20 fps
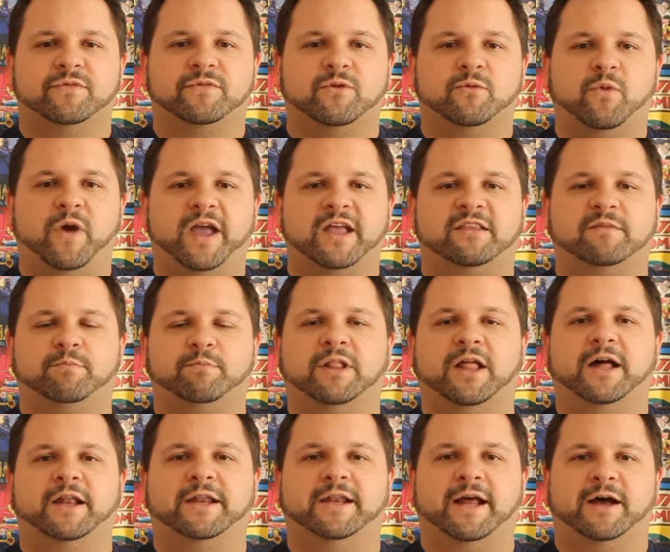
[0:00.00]
the way it's
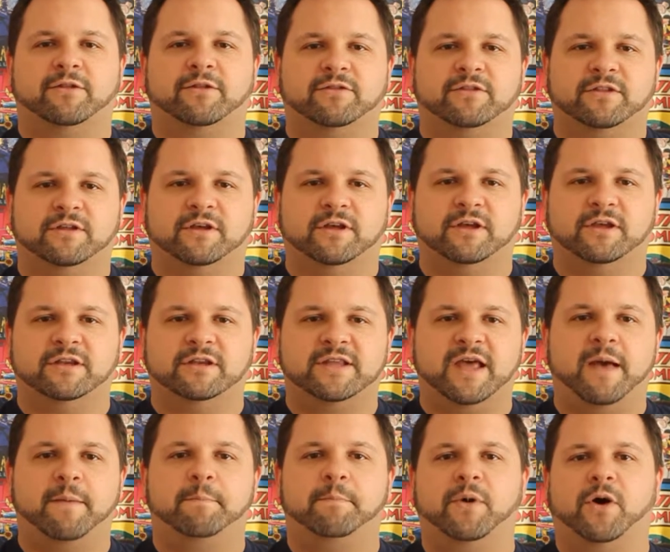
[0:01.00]
plotted out, the
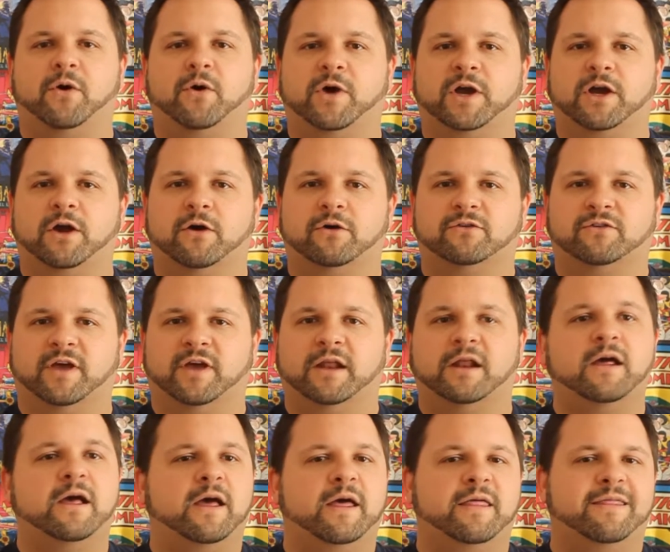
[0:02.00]
tempo it goes
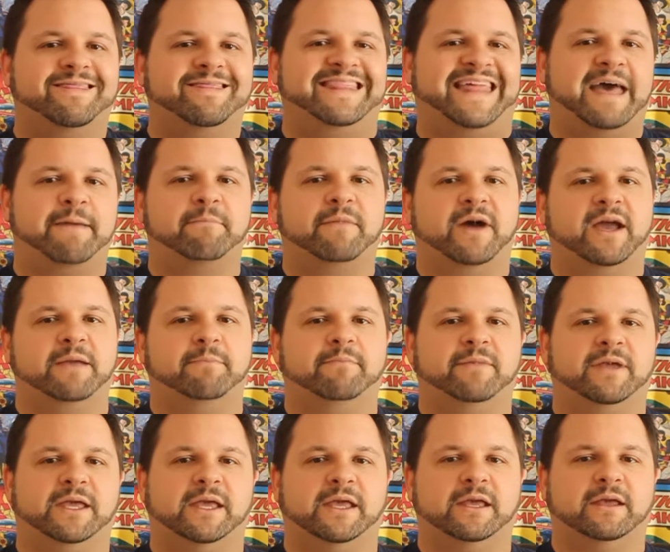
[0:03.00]
at, that might
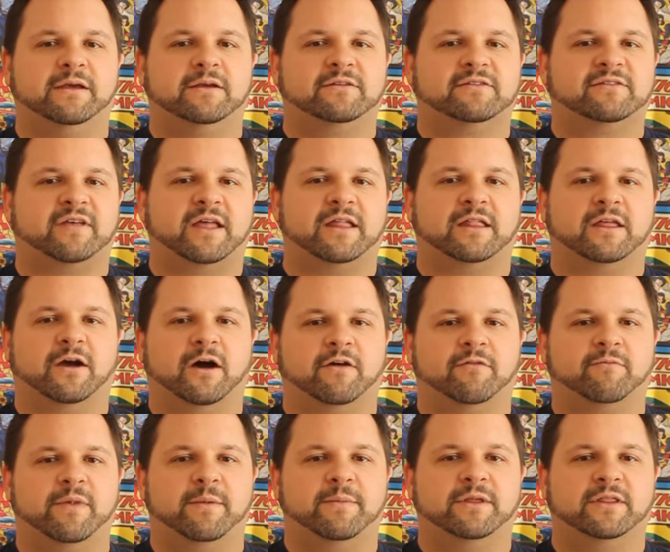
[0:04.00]
be slightly
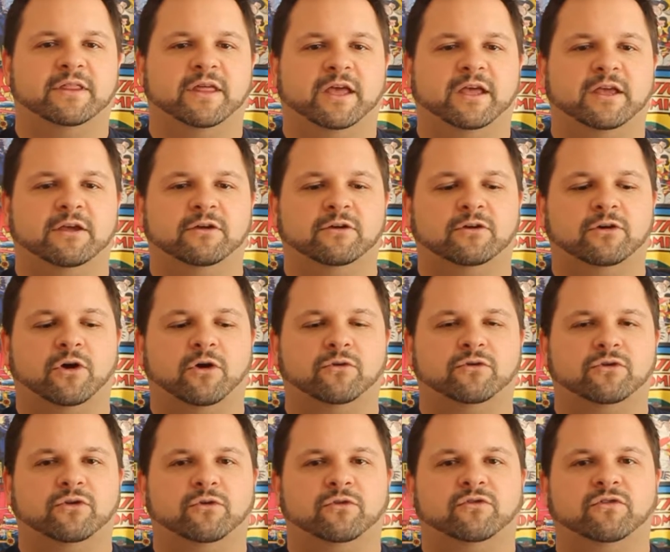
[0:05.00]
off. Maybe they go
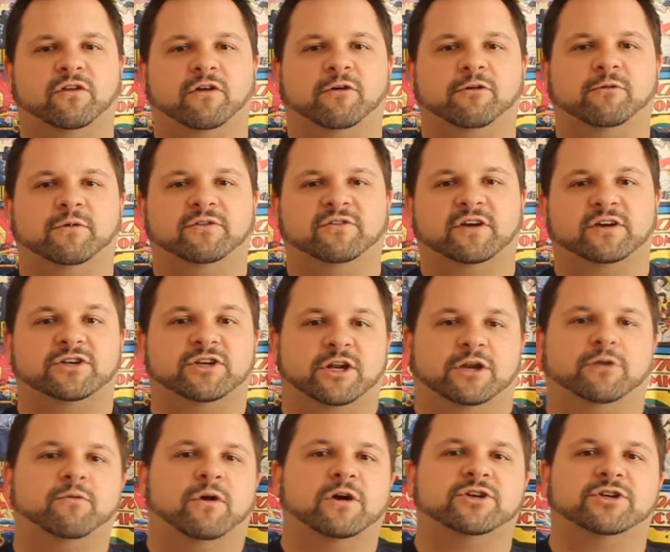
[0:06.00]
too slow in one section
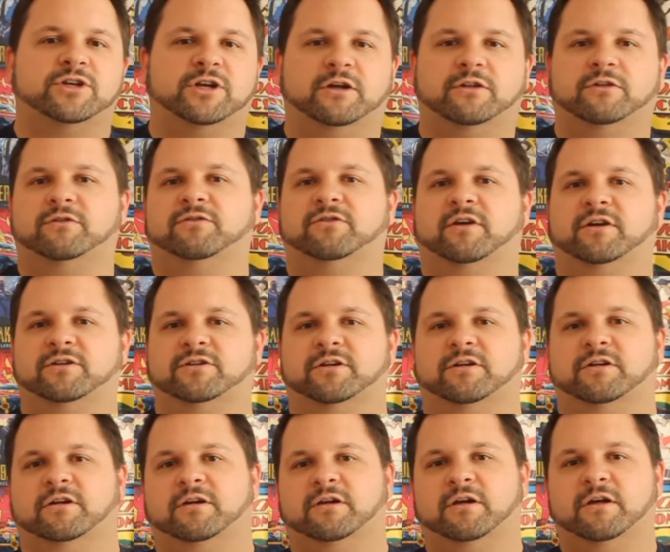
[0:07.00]
and rush another section.
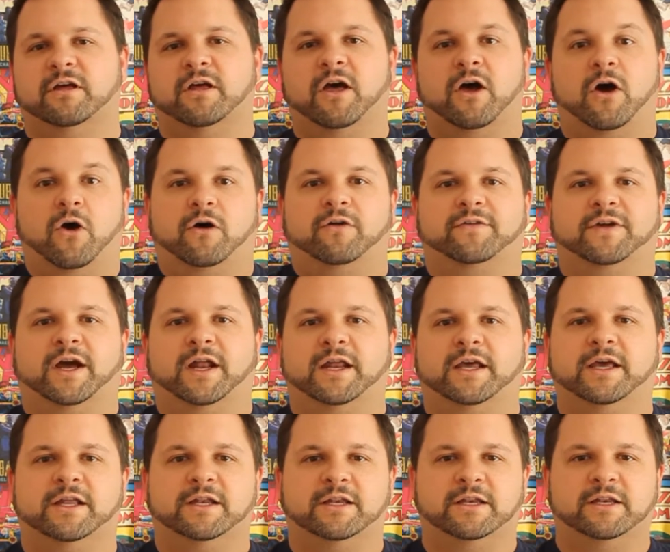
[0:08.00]
Oh, I've got to
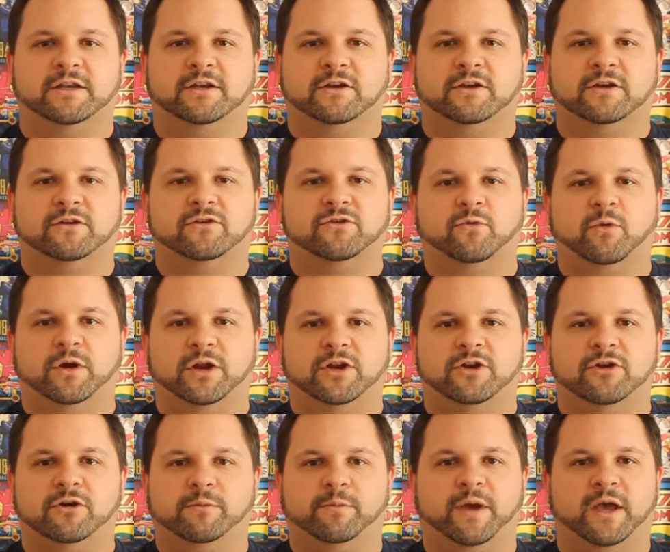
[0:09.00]
hit it in
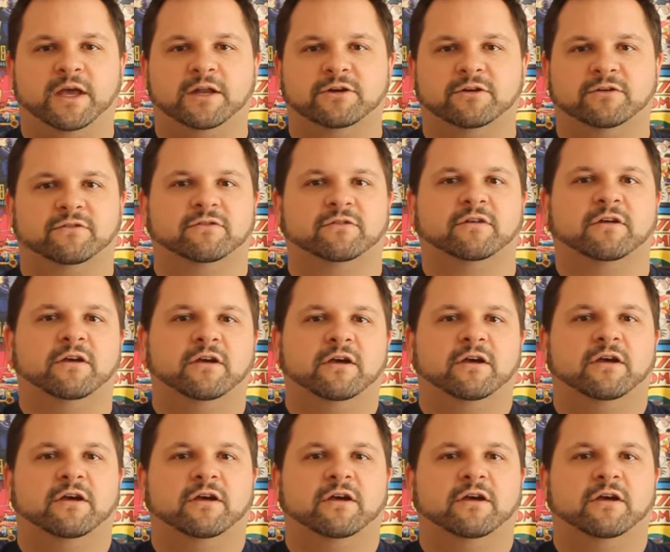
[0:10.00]
22 pages.